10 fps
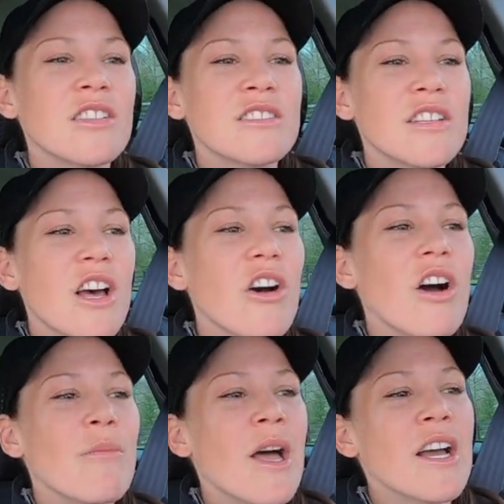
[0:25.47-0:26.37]
So
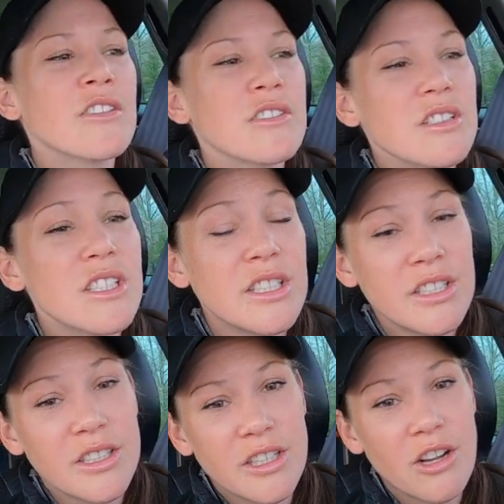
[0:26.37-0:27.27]
I'm actually
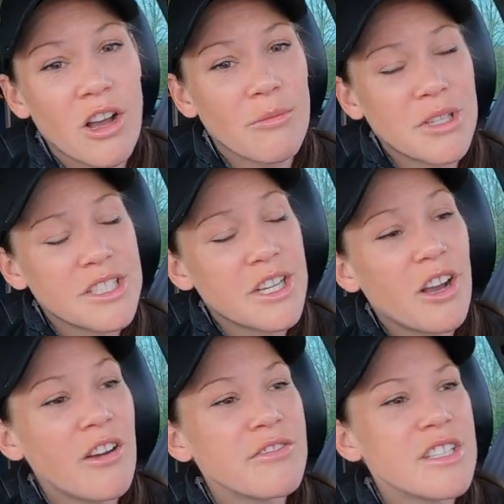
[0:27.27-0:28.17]
here on my day
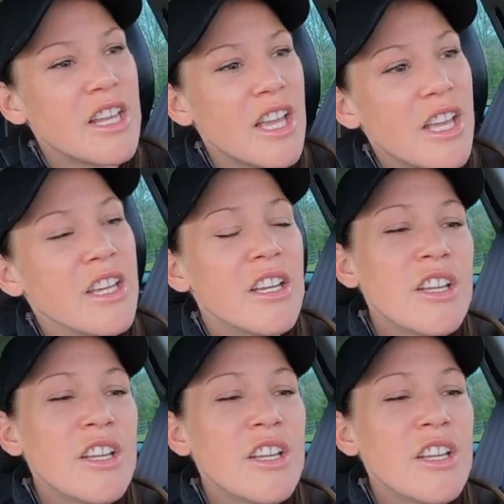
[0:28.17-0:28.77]
off today